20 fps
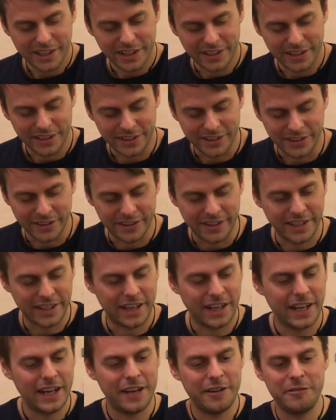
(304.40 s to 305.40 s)
Then
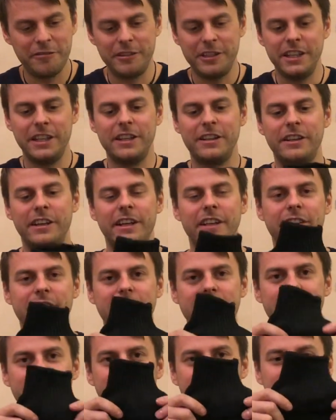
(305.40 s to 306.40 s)
I have here
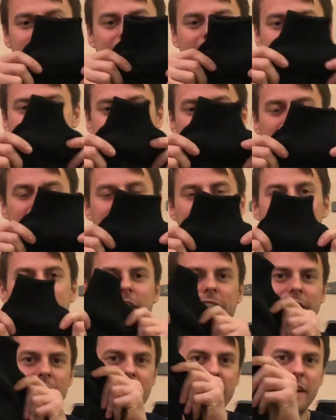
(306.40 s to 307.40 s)
this
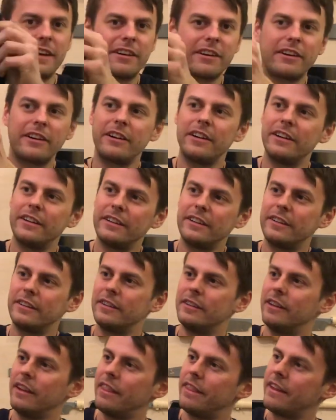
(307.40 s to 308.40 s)
thicker
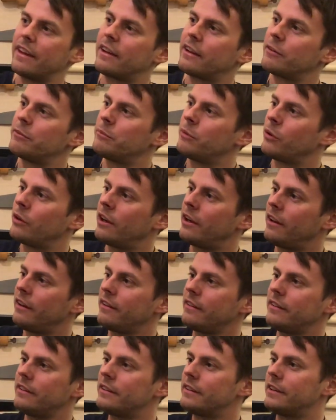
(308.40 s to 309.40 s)

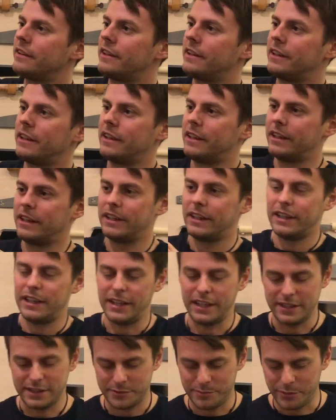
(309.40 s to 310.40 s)
model.
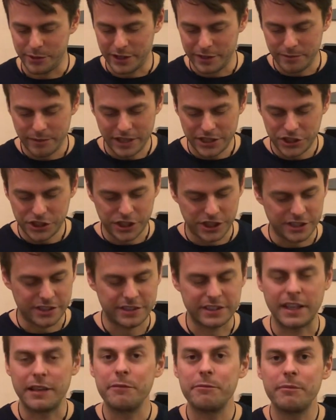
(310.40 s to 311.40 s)
It's pretty much
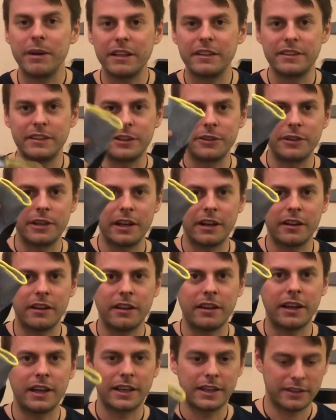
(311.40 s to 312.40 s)
same material
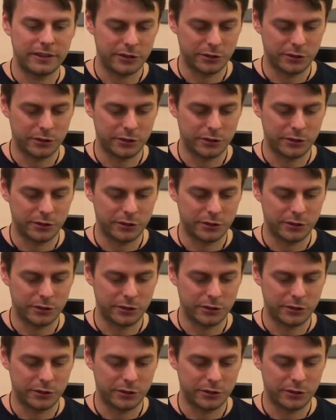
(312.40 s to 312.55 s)
like